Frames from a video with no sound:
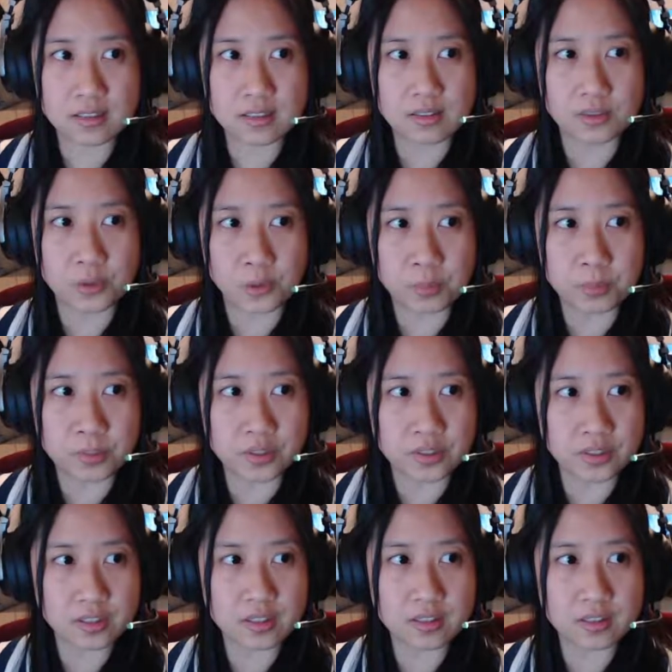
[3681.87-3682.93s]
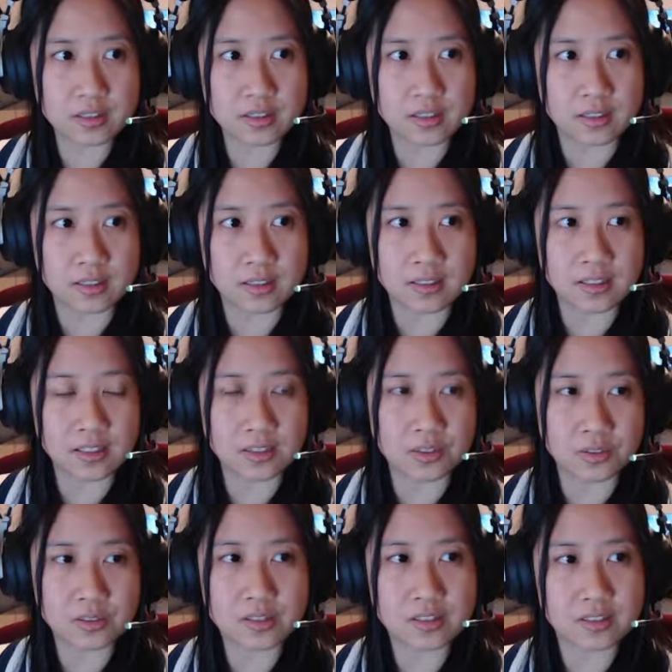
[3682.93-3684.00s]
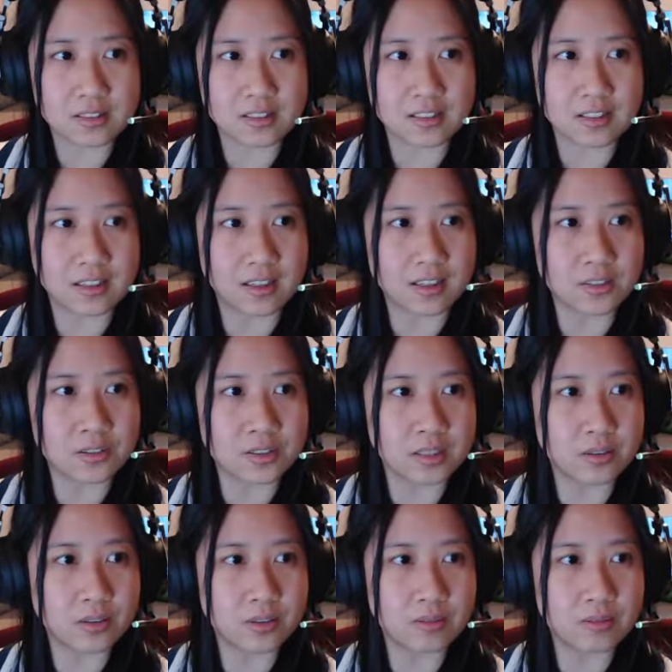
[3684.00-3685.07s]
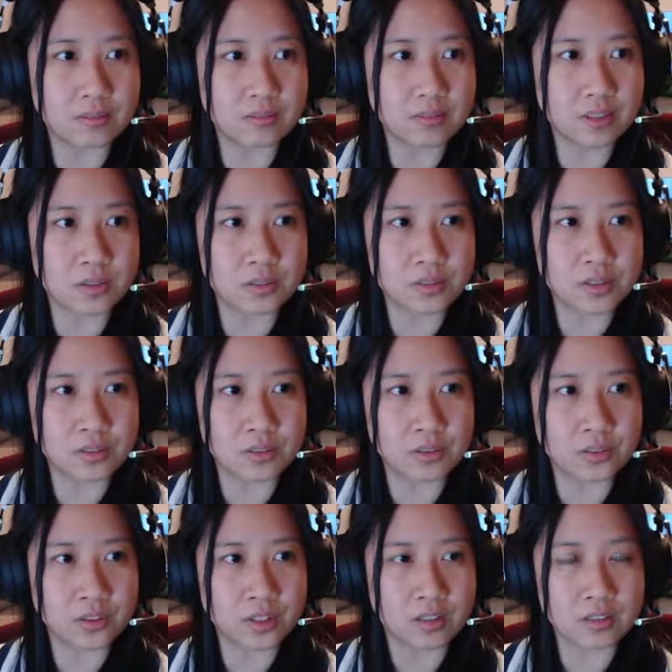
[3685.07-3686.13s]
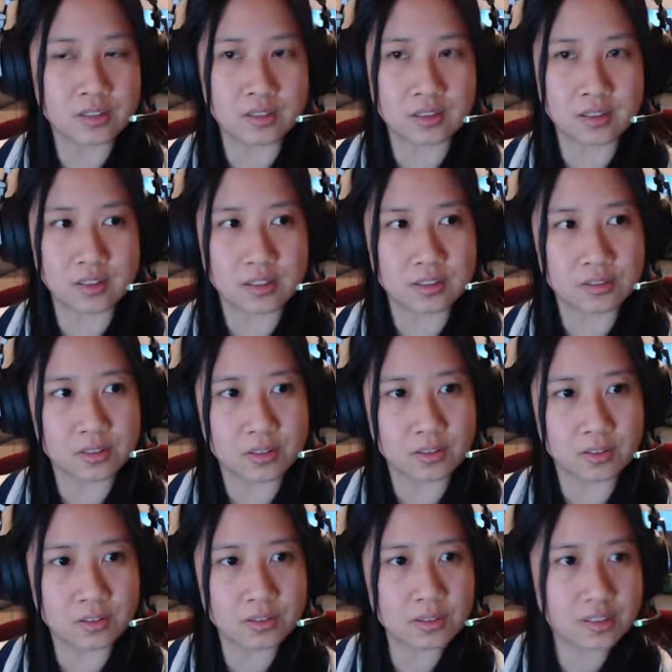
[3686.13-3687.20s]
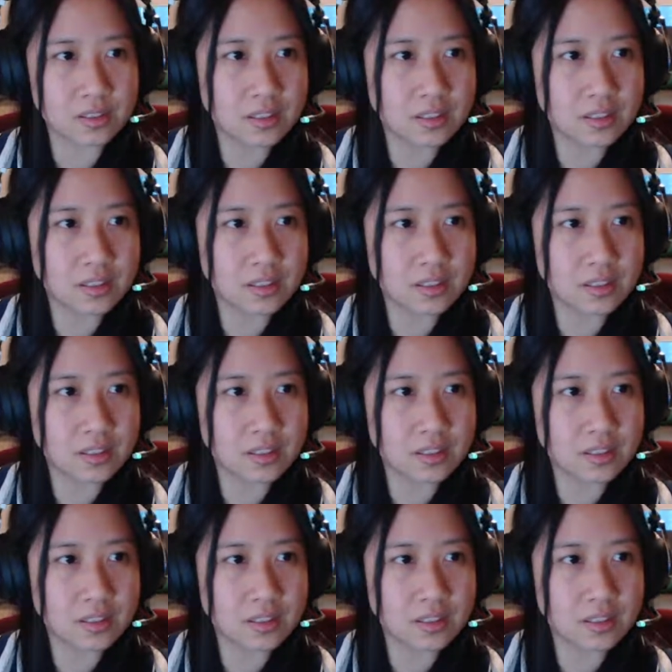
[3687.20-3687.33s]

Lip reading: open issues, actually close to 2,000 issues closed.